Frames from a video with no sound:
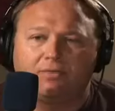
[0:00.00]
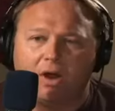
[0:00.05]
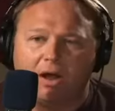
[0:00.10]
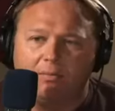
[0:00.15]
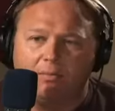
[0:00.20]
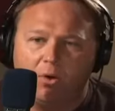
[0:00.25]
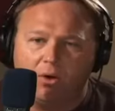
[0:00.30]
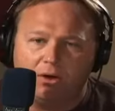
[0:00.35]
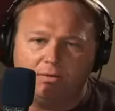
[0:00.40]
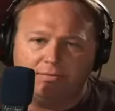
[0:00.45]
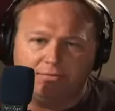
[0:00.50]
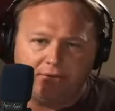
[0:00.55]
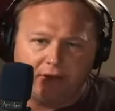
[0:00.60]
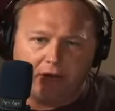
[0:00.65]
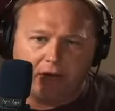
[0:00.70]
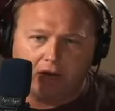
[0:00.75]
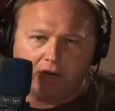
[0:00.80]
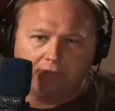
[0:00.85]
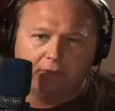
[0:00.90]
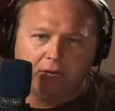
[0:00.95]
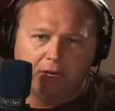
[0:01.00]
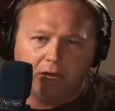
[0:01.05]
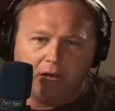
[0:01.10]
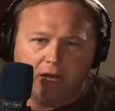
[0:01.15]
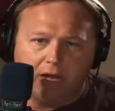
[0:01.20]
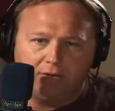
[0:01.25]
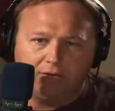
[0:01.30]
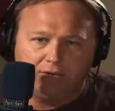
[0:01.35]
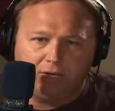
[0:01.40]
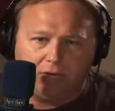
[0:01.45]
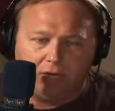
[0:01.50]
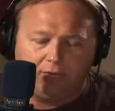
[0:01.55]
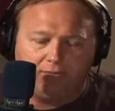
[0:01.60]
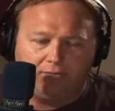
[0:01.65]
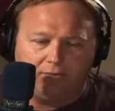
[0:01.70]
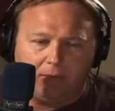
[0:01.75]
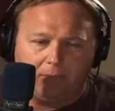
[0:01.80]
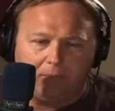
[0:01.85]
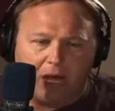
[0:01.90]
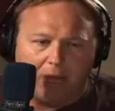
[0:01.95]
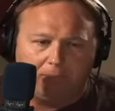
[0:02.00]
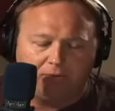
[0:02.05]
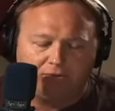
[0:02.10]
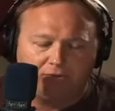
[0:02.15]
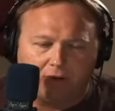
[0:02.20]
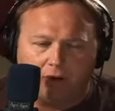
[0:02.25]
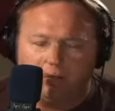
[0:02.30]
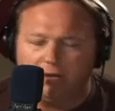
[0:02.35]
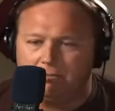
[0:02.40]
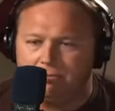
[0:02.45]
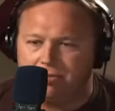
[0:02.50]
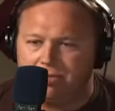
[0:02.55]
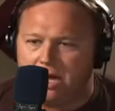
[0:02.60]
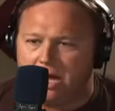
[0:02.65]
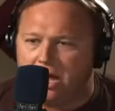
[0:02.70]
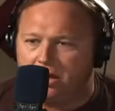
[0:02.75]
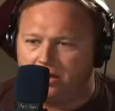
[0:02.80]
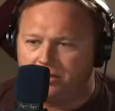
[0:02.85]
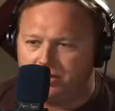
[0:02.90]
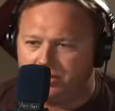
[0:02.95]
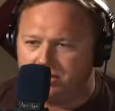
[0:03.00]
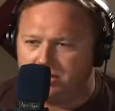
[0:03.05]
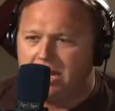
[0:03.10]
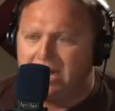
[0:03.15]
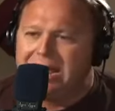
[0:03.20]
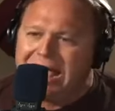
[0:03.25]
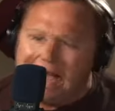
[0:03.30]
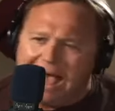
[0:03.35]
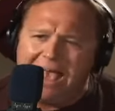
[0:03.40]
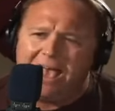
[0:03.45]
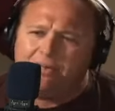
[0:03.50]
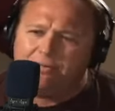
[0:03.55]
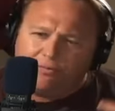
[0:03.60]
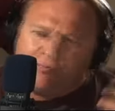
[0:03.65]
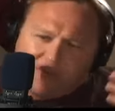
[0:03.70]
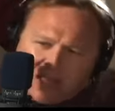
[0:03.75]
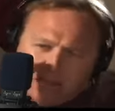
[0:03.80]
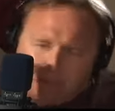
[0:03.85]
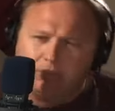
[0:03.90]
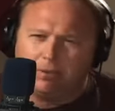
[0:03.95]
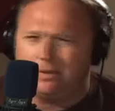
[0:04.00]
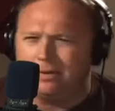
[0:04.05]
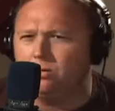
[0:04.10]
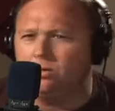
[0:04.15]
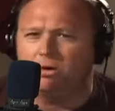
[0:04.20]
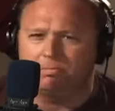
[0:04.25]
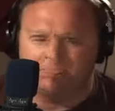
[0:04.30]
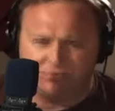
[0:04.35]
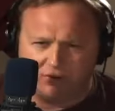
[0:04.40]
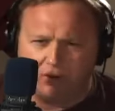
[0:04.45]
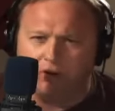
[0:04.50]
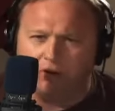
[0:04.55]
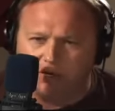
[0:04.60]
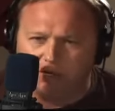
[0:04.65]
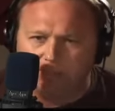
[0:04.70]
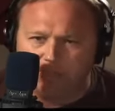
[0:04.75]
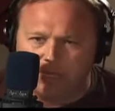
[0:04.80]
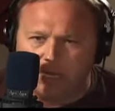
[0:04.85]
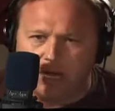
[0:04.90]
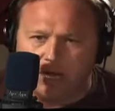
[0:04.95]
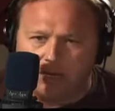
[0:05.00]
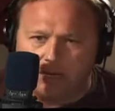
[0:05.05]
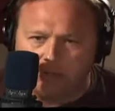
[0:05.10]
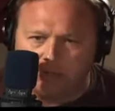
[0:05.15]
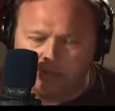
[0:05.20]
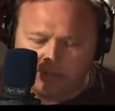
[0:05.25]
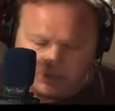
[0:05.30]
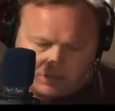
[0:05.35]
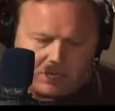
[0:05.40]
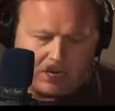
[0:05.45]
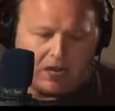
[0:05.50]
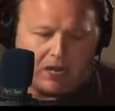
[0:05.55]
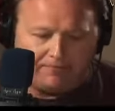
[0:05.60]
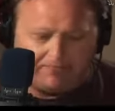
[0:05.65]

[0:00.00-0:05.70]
from one of their uh, chief uh, petroleum geologists. I have family who are petroleum geologists.